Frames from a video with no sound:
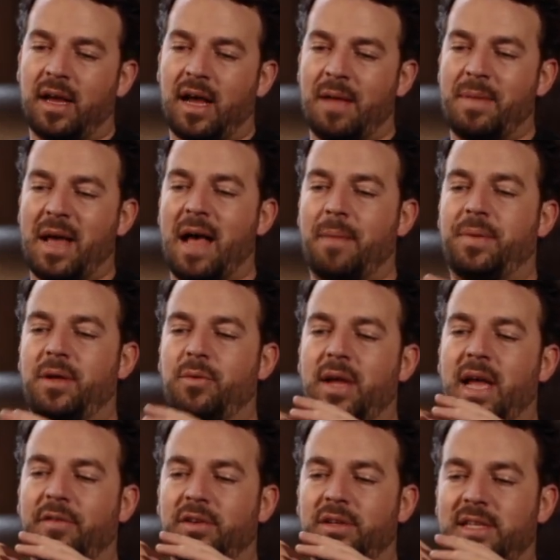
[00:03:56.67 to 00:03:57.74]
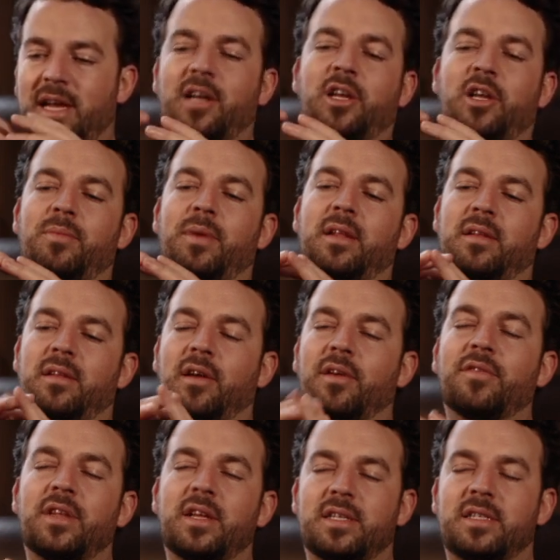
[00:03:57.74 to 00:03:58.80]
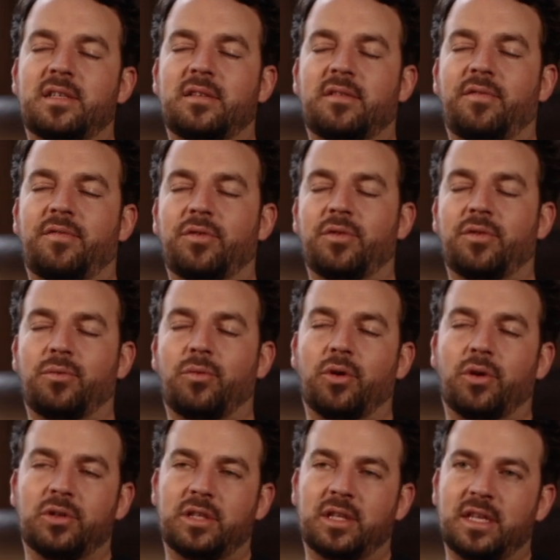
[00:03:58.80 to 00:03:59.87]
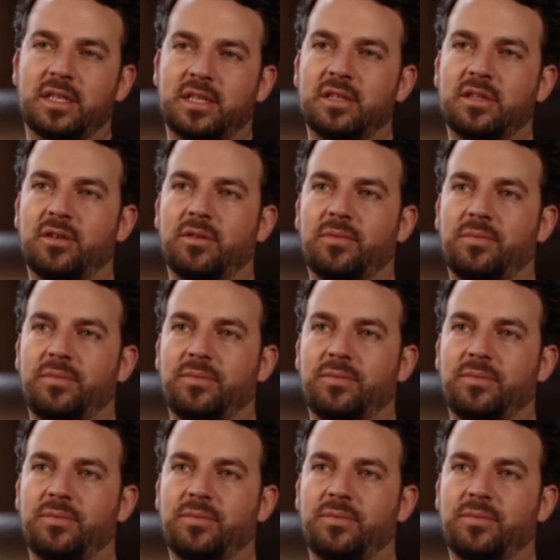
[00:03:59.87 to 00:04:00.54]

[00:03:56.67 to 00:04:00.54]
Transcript: I'm happy we have a document of this for the world to listen to.